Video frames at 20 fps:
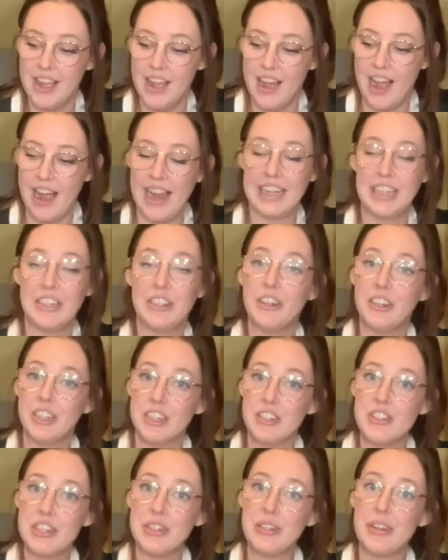I
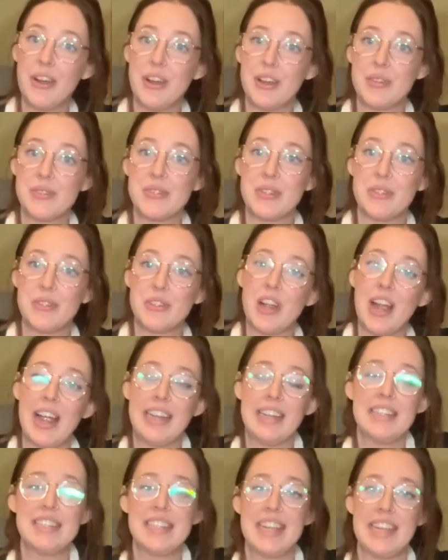encourage you to also try
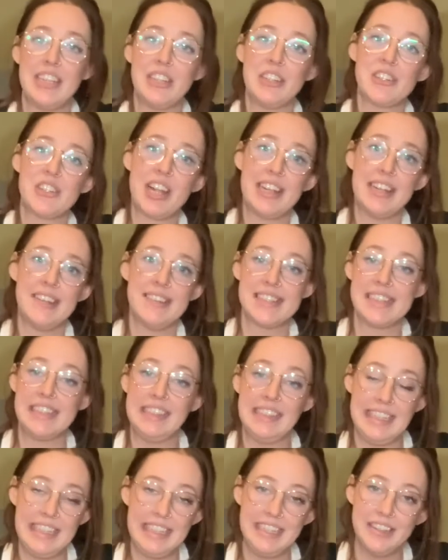to take your child's
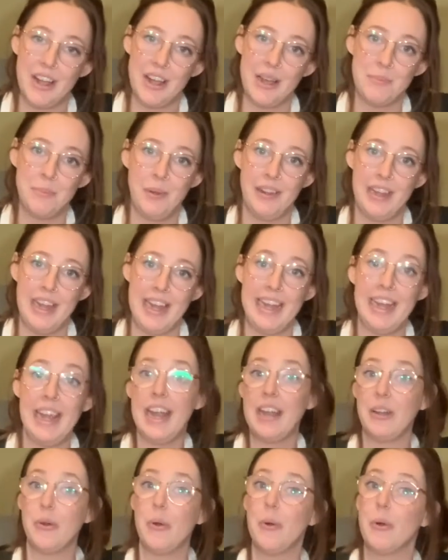lead on play
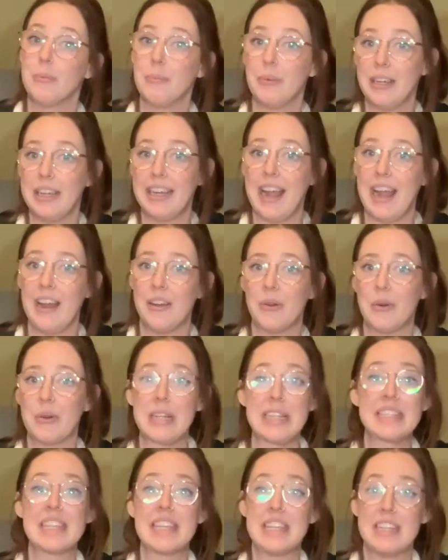and incorporate
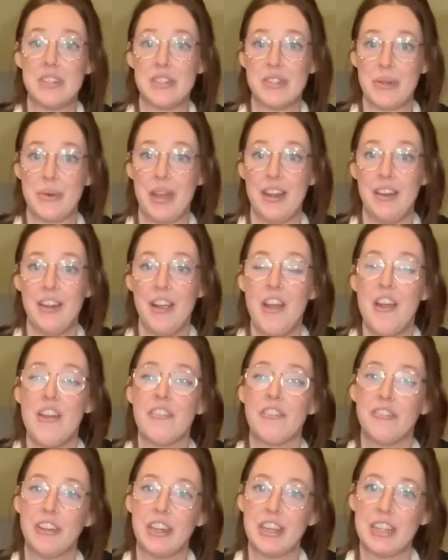categories into it.
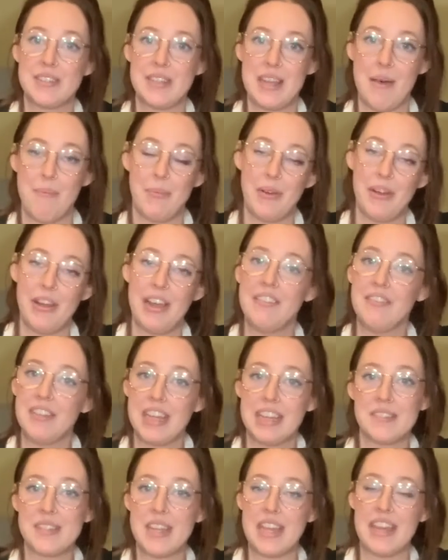For example, if
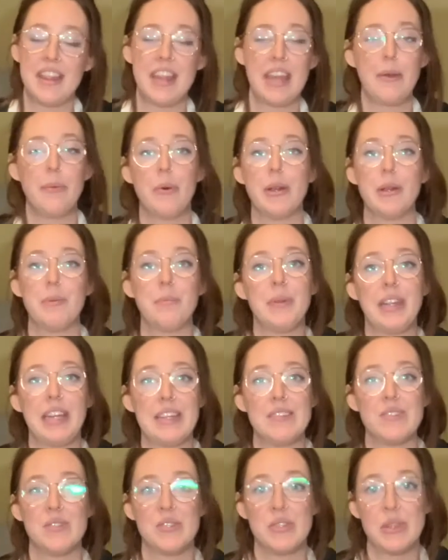they say they want to play
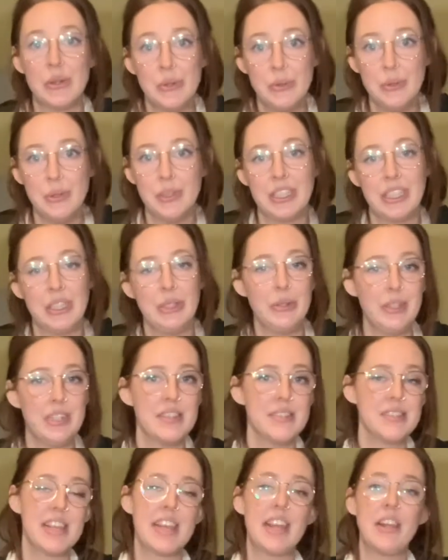zoo, you can
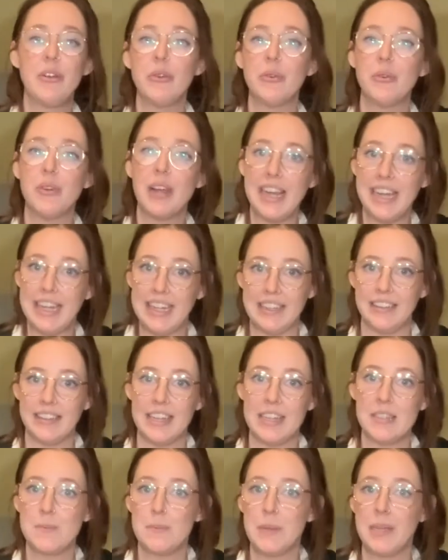say, great,
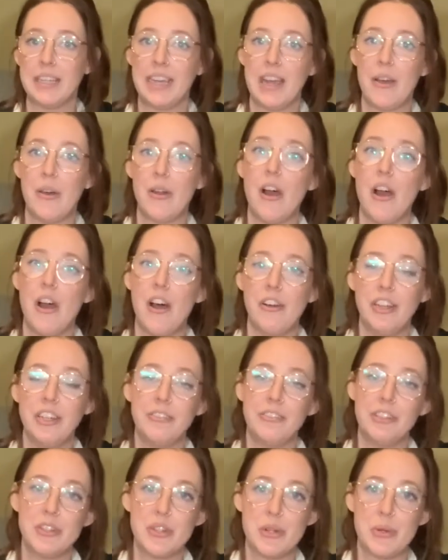let's pick out all of
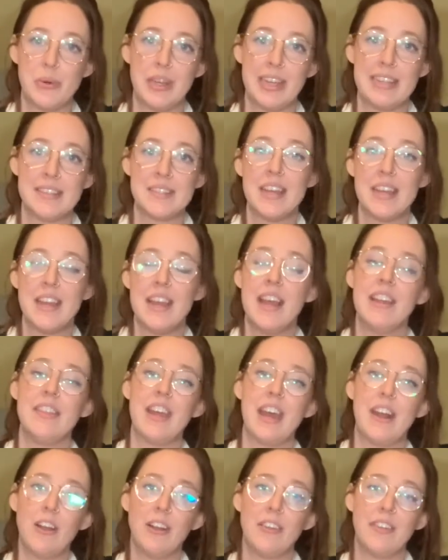your toys
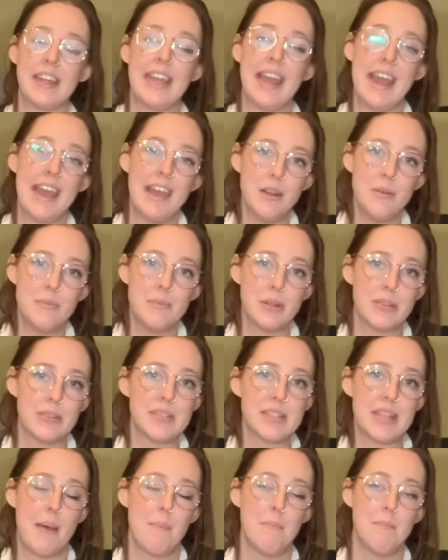that are the animals
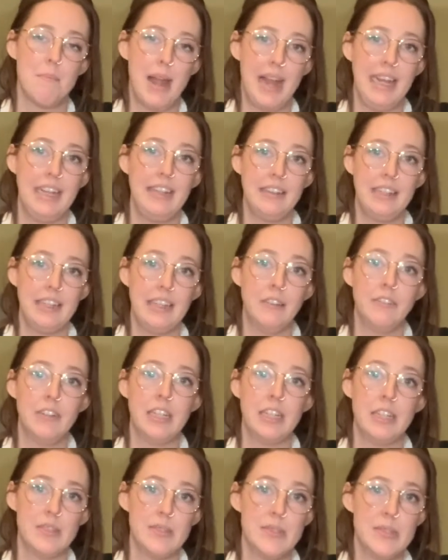that might live
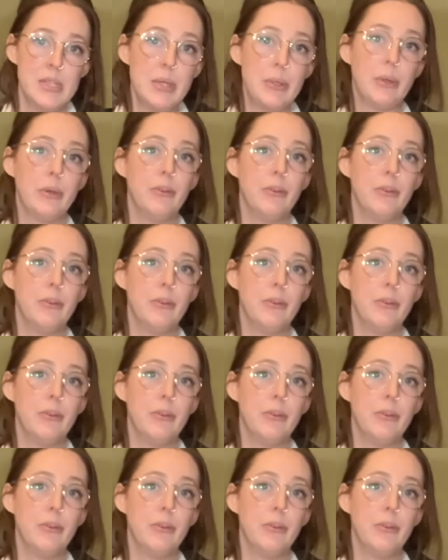in a zoo.